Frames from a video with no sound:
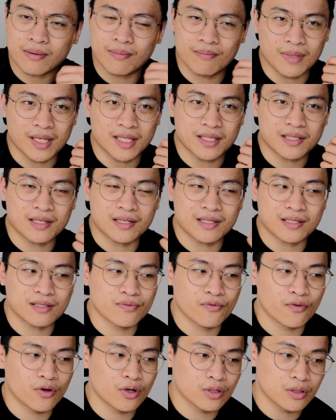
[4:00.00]
maintenance
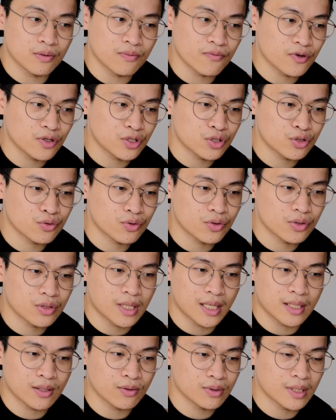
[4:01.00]
volume for
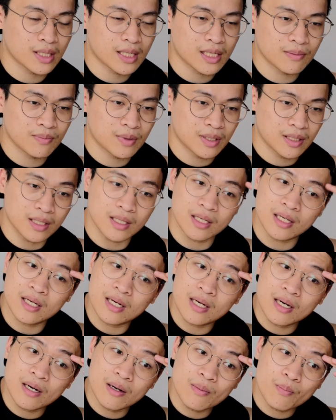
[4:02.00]
sure. I don't think I'll be
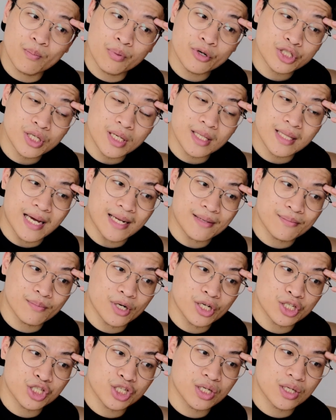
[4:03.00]
pushing that
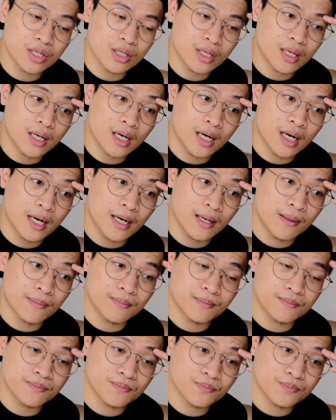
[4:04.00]
much.
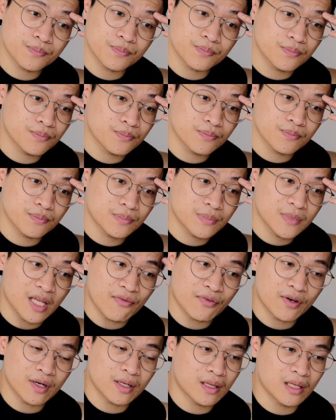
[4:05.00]

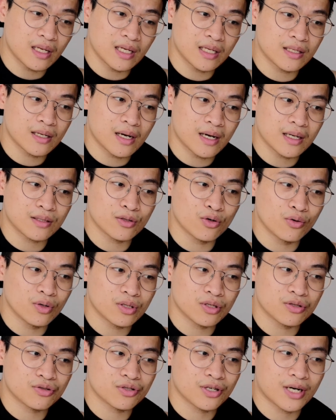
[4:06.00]
Definitely not going
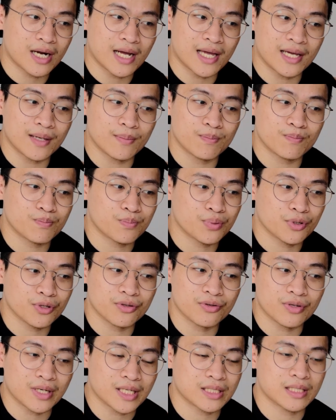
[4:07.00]
to try
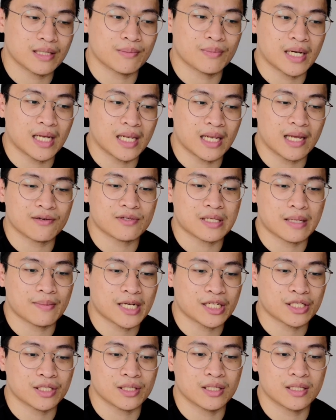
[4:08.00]
progressing my lifts. I'm
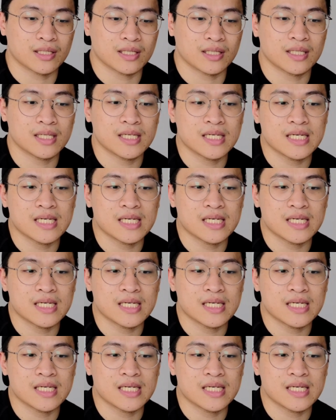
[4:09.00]
actually gonna